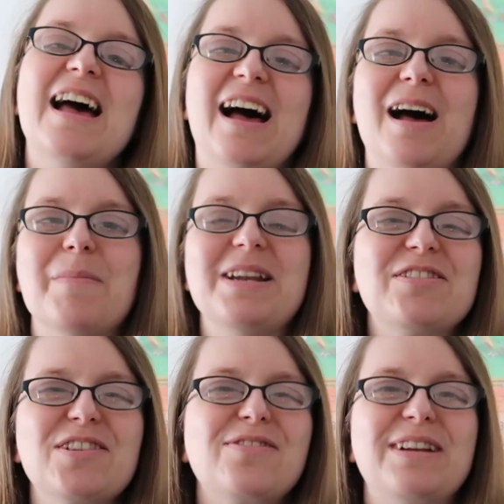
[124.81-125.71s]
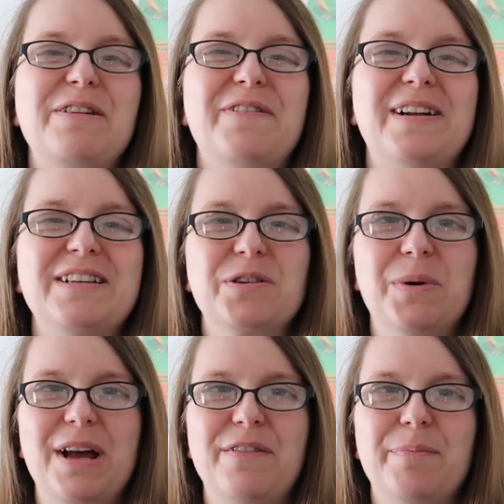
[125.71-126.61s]
And it's just really fun. It's a
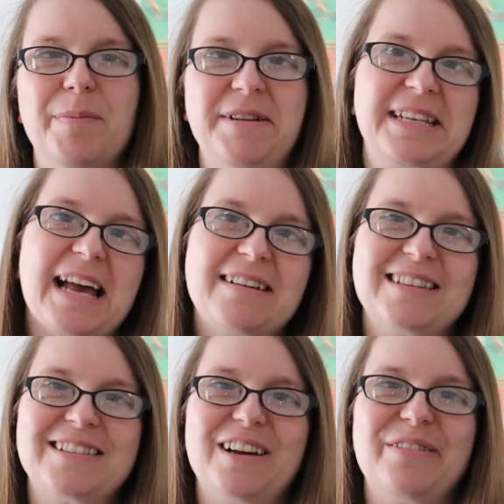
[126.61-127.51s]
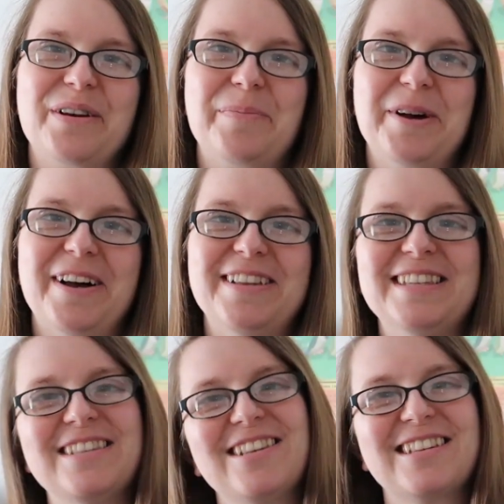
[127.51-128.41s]
way of promoting exercise for your birds.
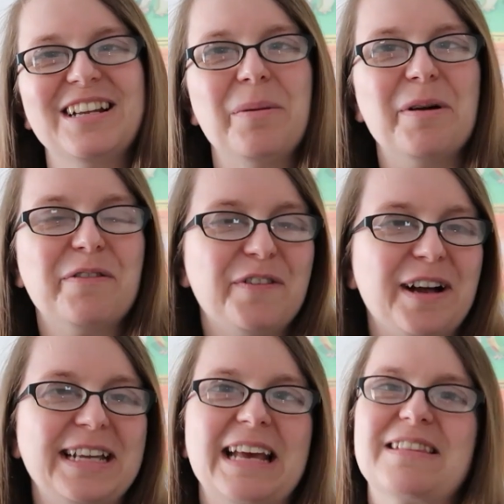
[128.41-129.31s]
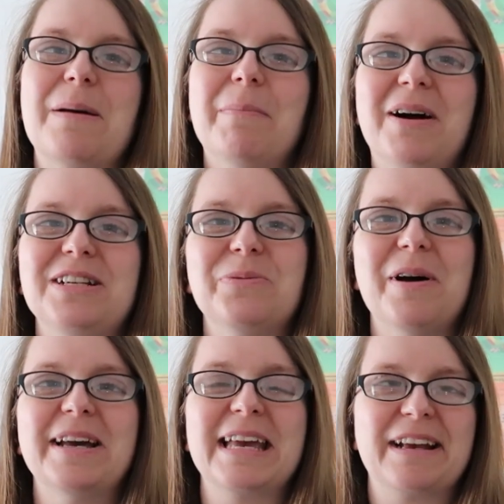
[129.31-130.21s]
It's just a little bit of fun. It gets their mind
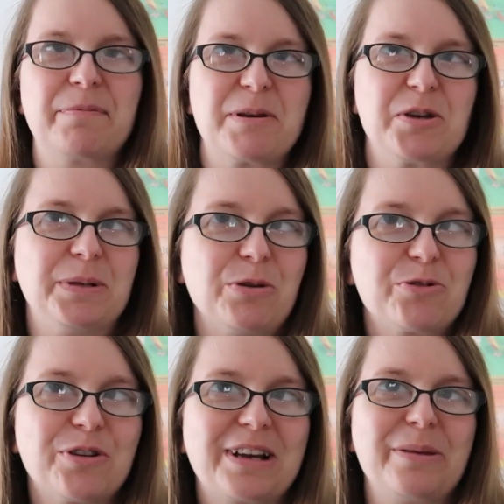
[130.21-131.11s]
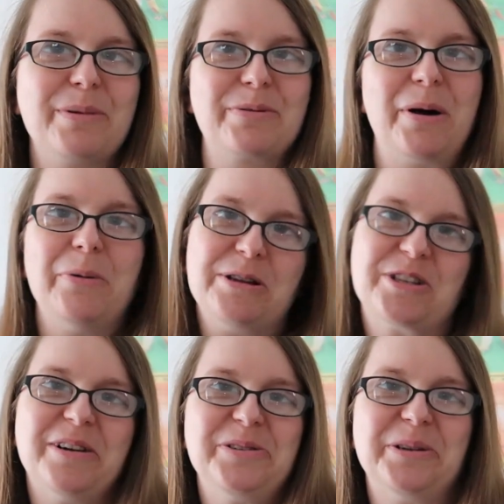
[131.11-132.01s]
working, especially when you trick them as well, which
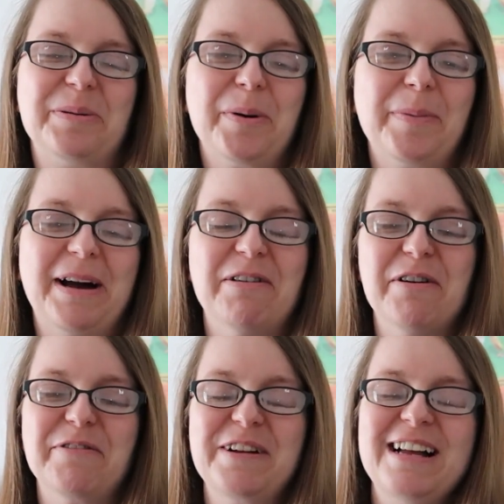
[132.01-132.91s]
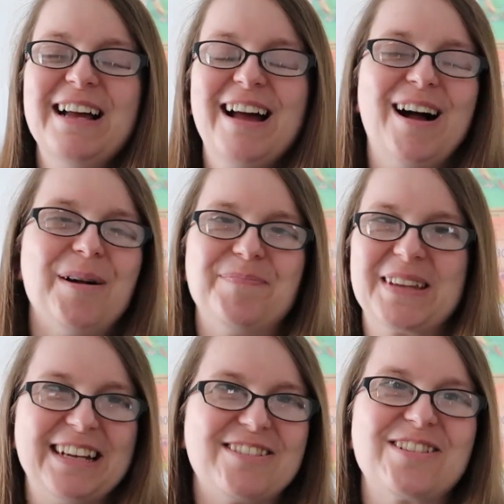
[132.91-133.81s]
side you want to pop out of.
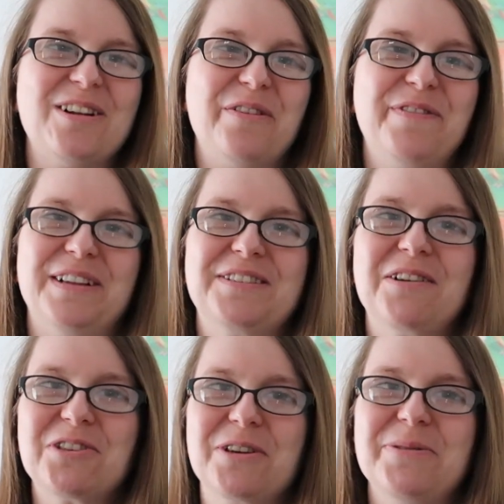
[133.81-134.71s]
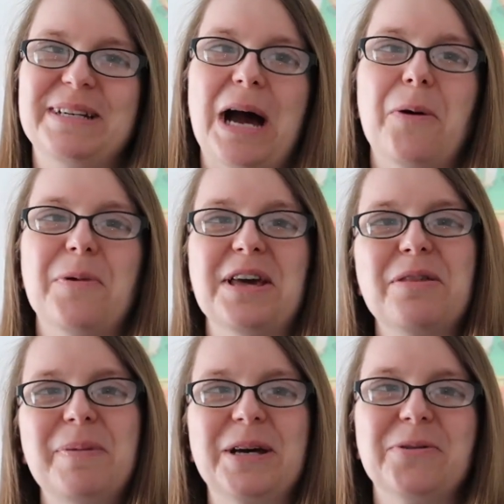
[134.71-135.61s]
And it's just a lot of fun. So I'll show you it now
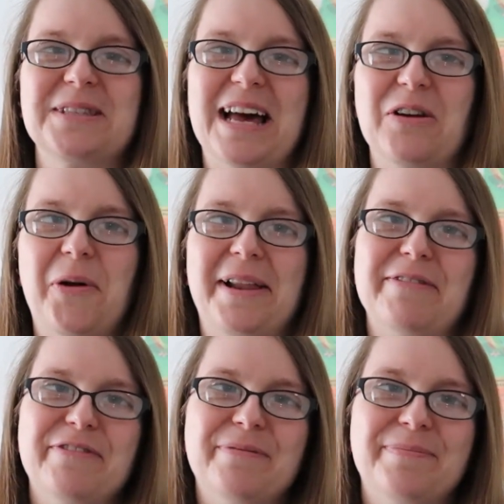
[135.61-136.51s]
with Pickles and Olive.